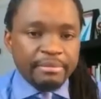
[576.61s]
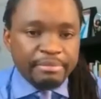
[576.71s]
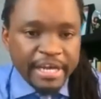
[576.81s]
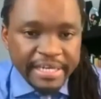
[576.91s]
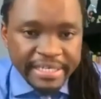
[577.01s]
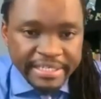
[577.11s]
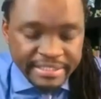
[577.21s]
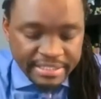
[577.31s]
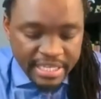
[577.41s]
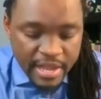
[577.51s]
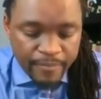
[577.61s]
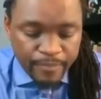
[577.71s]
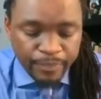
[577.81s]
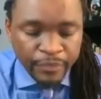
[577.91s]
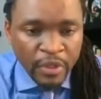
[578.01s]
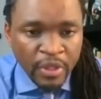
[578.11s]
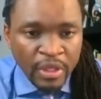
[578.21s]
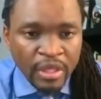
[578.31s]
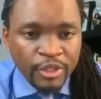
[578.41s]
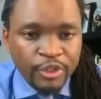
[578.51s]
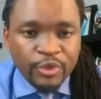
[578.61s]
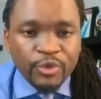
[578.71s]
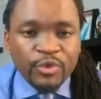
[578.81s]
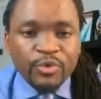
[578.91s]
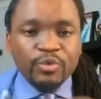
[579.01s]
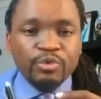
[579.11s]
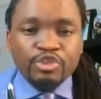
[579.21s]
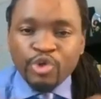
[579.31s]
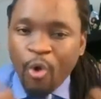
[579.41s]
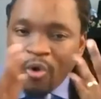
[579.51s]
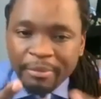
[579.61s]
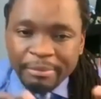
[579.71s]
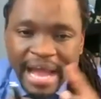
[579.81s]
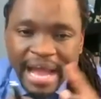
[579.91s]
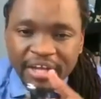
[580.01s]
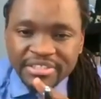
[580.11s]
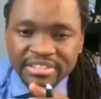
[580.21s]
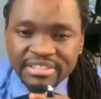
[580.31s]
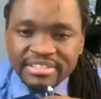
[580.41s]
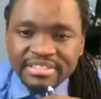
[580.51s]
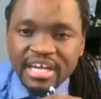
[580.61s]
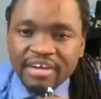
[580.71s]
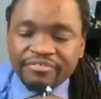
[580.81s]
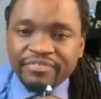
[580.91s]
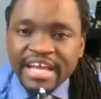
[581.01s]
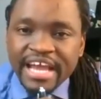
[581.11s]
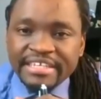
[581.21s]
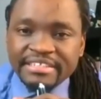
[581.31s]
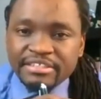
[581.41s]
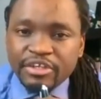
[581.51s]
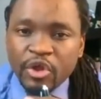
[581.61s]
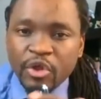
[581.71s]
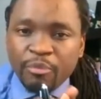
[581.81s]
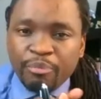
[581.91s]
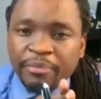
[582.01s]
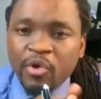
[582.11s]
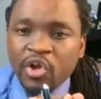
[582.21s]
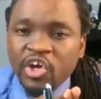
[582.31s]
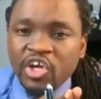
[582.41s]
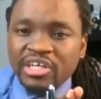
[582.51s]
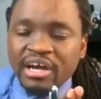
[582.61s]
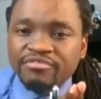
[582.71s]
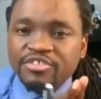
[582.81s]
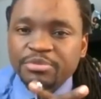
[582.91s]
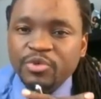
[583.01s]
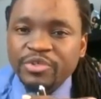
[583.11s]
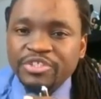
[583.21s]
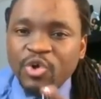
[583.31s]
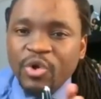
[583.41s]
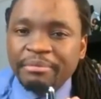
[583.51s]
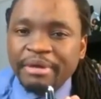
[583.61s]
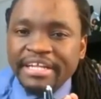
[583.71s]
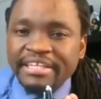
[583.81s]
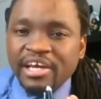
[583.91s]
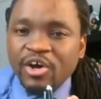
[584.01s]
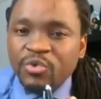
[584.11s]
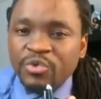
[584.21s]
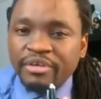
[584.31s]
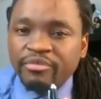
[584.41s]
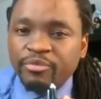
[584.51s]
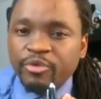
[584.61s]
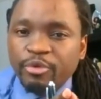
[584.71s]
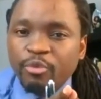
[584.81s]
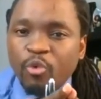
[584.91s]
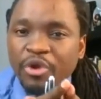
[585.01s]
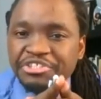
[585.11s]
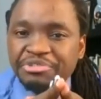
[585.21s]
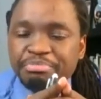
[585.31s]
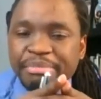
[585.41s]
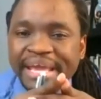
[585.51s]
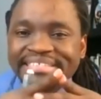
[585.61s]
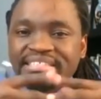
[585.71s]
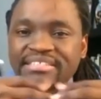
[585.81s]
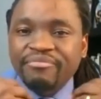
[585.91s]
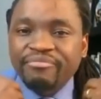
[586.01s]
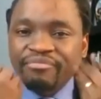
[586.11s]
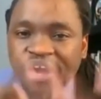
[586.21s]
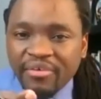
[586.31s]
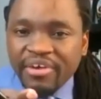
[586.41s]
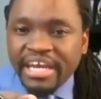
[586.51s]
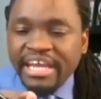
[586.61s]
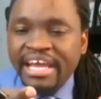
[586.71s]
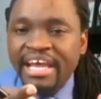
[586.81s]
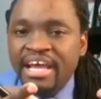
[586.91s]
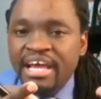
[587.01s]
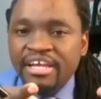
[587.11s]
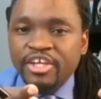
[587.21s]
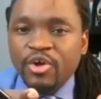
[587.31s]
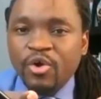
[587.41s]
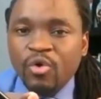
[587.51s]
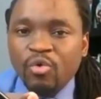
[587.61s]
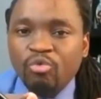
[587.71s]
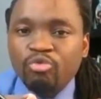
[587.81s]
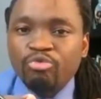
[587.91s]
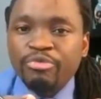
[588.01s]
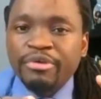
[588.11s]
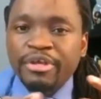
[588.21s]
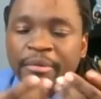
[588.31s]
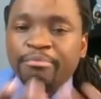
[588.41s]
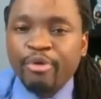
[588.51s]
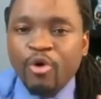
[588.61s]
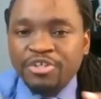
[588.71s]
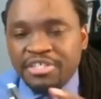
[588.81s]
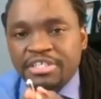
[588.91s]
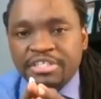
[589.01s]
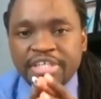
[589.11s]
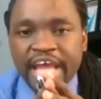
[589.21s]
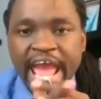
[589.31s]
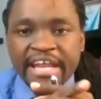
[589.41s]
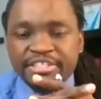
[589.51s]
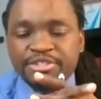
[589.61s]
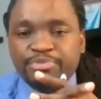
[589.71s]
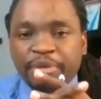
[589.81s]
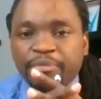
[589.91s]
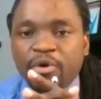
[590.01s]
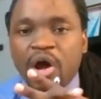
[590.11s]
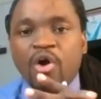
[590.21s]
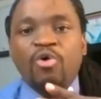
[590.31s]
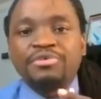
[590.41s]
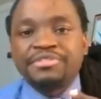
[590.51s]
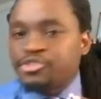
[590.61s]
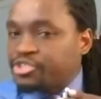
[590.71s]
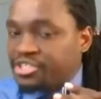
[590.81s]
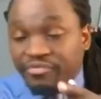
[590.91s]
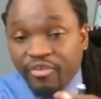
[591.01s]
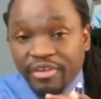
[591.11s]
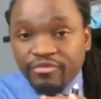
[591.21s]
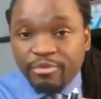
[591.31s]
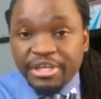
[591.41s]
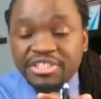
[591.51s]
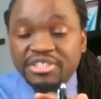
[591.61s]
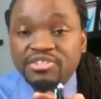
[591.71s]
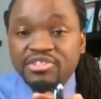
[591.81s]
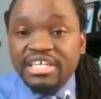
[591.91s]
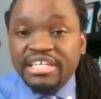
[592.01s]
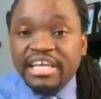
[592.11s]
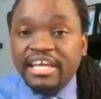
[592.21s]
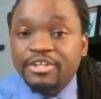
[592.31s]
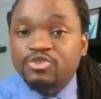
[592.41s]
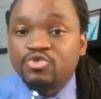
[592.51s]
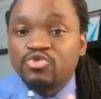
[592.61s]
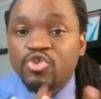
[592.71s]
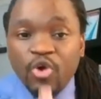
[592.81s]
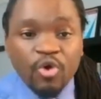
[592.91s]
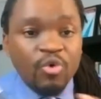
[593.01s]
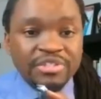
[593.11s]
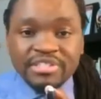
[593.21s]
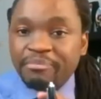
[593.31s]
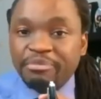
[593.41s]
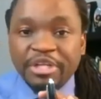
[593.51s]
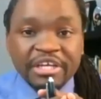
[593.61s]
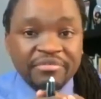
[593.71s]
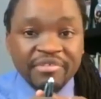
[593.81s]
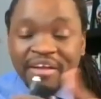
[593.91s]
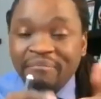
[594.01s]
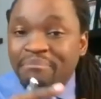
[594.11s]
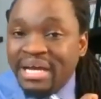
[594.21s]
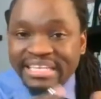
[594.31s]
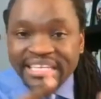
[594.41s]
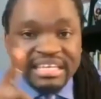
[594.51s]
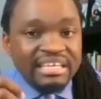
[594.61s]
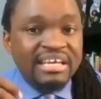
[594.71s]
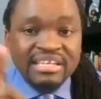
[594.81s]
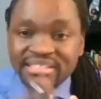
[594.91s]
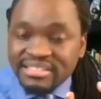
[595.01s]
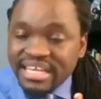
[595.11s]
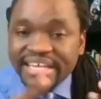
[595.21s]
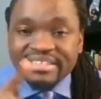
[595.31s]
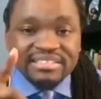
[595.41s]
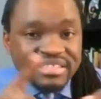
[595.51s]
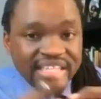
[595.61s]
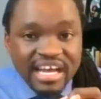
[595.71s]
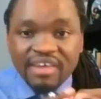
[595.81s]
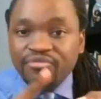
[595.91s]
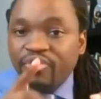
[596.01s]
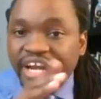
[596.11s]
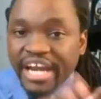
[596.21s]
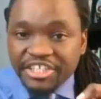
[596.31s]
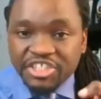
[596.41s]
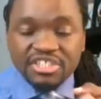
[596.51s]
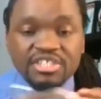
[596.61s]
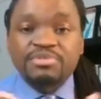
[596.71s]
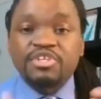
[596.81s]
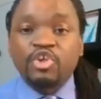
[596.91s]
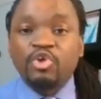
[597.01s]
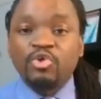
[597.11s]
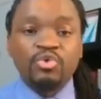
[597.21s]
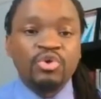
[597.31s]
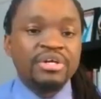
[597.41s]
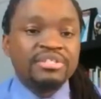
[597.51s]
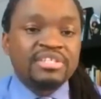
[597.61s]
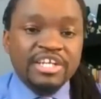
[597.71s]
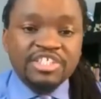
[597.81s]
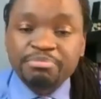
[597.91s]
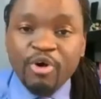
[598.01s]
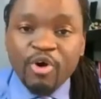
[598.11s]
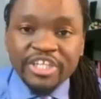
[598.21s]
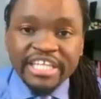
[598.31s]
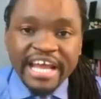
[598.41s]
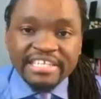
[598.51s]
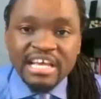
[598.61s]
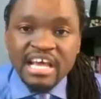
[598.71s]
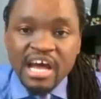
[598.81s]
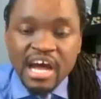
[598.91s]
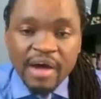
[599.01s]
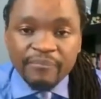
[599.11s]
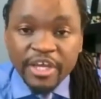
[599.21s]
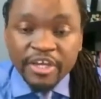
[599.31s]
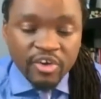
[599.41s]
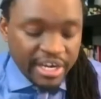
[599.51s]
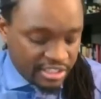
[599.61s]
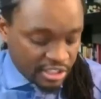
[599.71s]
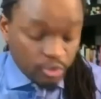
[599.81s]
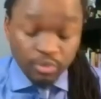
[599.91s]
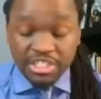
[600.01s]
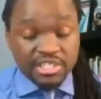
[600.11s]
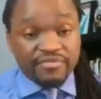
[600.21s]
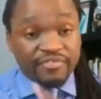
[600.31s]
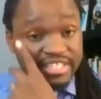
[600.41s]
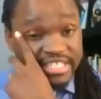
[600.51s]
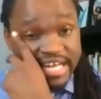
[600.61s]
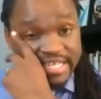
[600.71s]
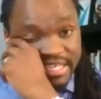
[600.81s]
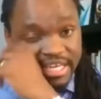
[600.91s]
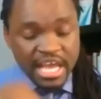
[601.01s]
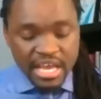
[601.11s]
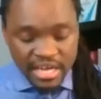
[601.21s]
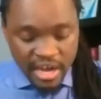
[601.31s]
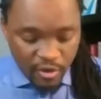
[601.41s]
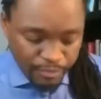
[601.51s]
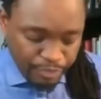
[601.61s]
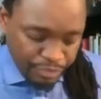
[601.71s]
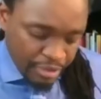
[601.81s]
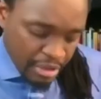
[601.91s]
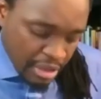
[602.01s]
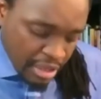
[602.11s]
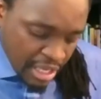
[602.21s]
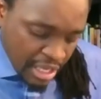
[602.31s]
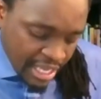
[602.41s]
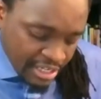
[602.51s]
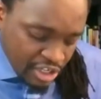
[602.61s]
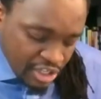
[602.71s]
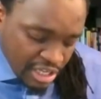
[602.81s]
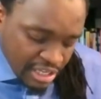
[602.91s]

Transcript: about it is, um, you talk about stuff that people are not comfortable in talking about in their own living room, which makes it very, you know, important. And people are always searching for information so that they get to know what's happening around money, sex, love, relationships. And you touch upon that um, a great deal, which is fantastic. Now, in